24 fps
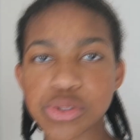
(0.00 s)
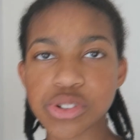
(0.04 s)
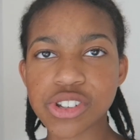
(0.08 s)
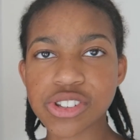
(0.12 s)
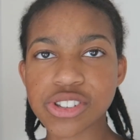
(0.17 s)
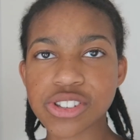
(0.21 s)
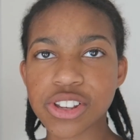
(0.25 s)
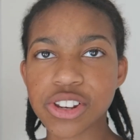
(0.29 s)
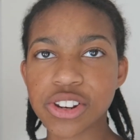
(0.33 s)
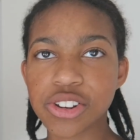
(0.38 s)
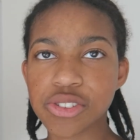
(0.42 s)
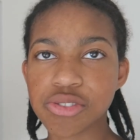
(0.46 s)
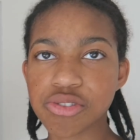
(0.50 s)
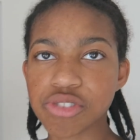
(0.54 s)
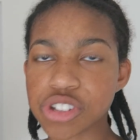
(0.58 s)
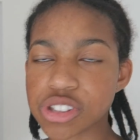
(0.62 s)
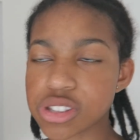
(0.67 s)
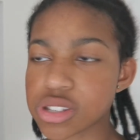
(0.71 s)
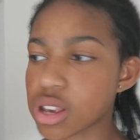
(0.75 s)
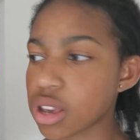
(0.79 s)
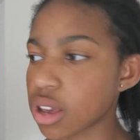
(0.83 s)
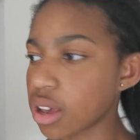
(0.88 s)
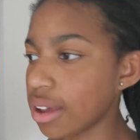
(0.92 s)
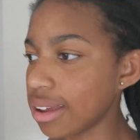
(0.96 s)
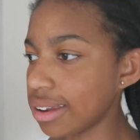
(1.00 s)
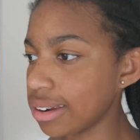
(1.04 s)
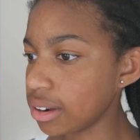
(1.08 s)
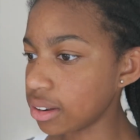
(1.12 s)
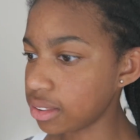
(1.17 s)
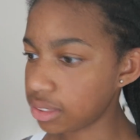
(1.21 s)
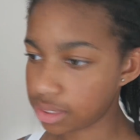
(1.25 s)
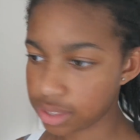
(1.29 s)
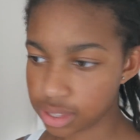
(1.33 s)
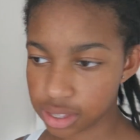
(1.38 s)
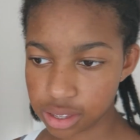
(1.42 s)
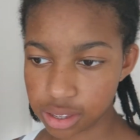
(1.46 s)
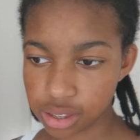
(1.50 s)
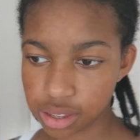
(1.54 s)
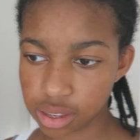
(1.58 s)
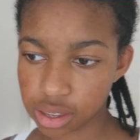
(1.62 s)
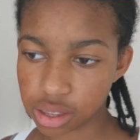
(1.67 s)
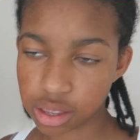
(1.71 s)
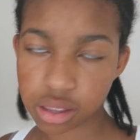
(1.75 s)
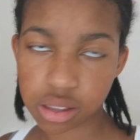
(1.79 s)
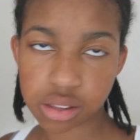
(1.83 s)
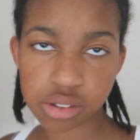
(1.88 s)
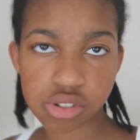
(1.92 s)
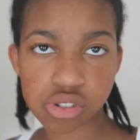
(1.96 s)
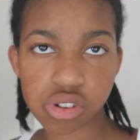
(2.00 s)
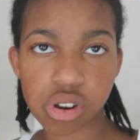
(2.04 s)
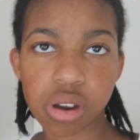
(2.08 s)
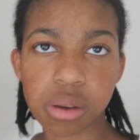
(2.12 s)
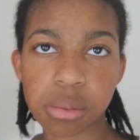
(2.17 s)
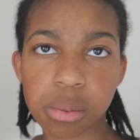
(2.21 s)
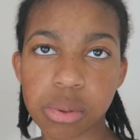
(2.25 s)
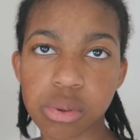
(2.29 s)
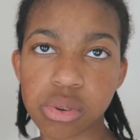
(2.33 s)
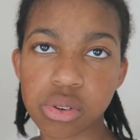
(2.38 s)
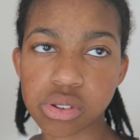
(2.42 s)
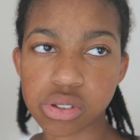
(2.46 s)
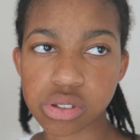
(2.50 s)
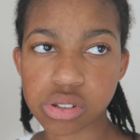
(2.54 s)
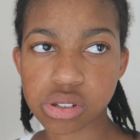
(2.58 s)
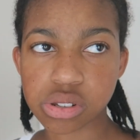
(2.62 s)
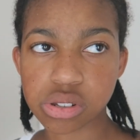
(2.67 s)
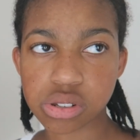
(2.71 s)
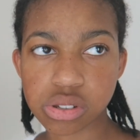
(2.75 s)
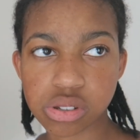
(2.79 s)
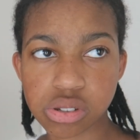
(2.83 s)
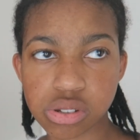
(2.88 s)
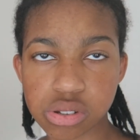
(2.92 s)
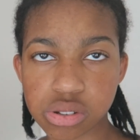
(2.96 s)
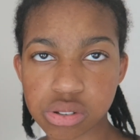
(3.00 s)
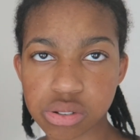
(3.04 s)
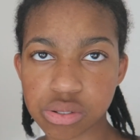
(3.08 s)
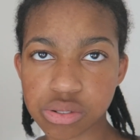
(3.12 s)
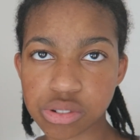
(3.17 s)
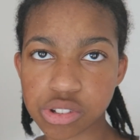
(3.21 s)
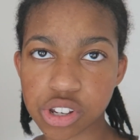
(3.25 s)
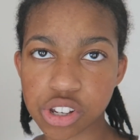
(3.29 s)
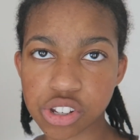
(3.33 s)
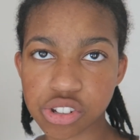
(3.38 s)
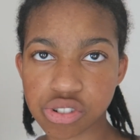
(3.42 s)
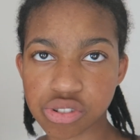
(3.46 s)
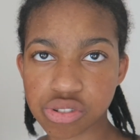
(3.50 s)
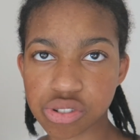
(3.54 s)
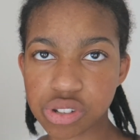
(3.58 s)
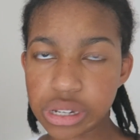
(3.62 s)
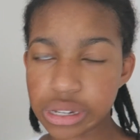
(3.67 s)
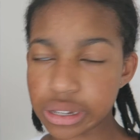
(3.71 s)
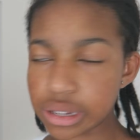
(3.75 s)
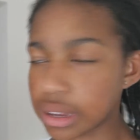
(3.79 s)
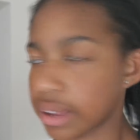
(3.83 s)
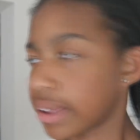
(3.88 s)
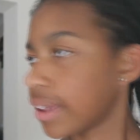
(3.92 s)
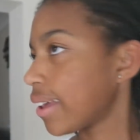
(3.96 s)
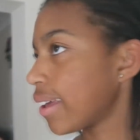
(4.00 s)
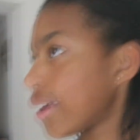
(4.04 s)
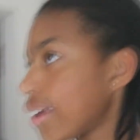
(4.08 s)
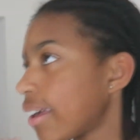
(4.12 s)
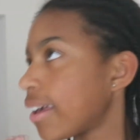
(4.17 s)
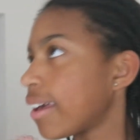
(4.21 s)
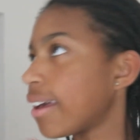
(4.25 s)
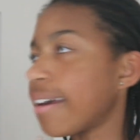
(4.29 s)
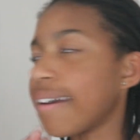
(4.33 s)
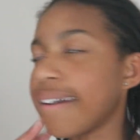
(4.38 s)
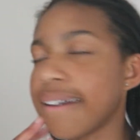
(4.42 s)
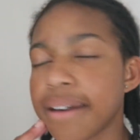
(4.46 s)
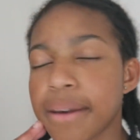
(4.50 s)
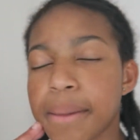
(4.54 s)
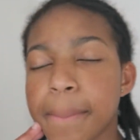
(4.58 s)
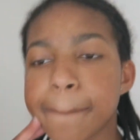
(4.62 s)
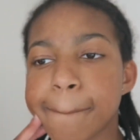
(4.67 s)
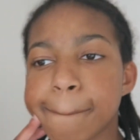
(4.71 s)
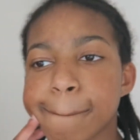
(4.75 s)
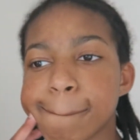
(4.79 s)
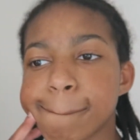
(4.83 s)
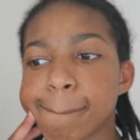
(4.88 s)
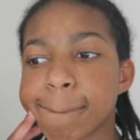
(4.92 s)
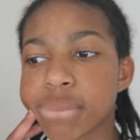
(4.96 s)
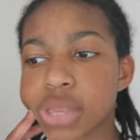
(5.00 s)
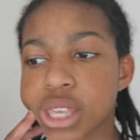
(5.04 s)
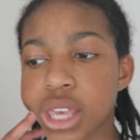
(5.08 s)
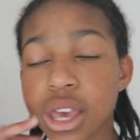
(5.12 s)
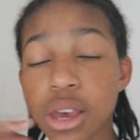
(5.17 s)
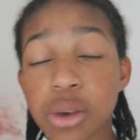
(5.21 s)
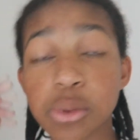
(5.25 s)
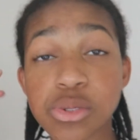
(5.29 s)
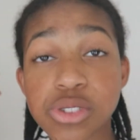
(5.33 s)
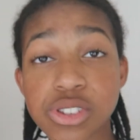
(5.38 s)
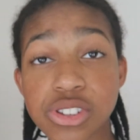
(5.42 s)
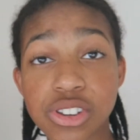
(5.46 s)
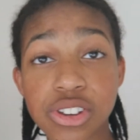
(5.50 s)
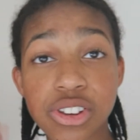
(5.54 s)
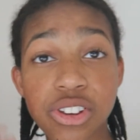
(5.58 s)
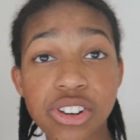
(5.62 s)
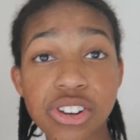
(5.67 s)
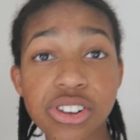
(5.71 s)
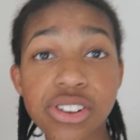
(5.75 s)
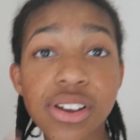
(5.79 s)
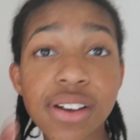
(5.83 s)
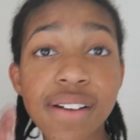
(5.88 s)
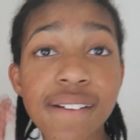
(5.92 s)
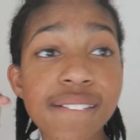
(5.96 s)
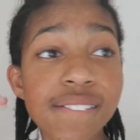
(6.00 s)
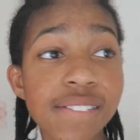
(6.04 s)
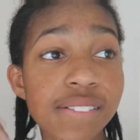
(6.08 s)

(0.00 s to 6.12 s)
I'm just gonna return the tripod to Jayshree. Yeah, it was good.